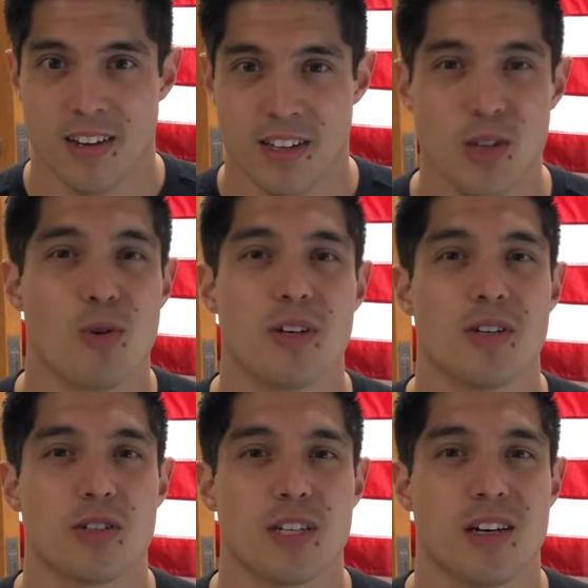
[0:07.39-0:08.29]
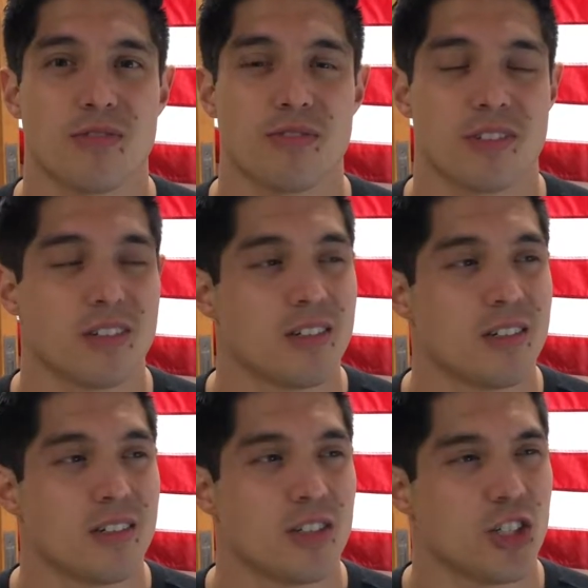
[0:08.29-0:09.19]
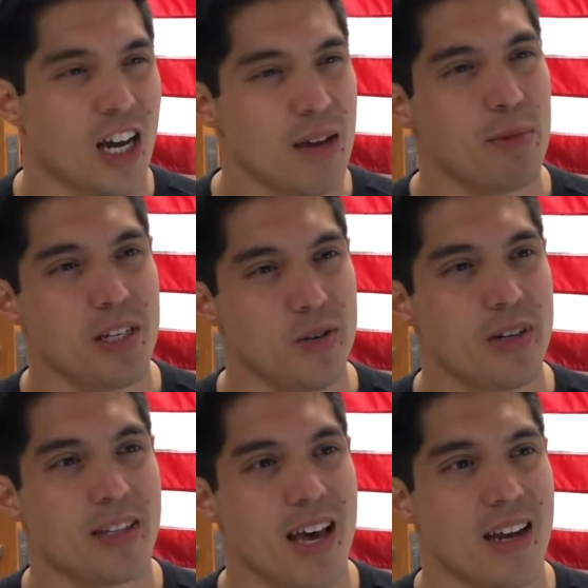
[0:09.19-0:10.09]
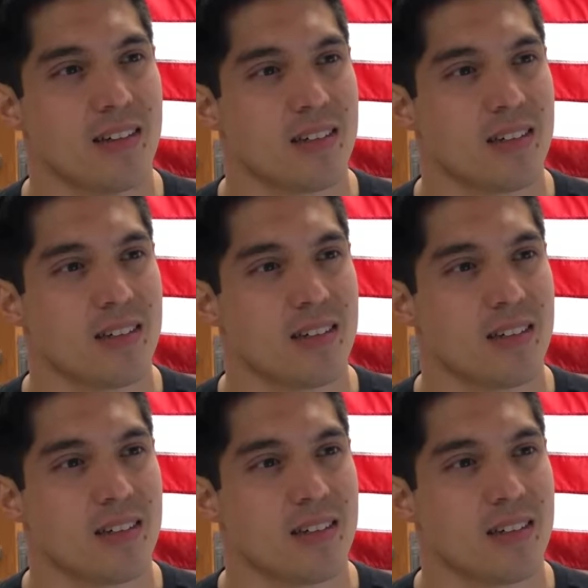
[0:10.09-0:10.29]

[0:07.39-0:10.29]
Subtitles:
And you wonder to yourself, should I be doing that?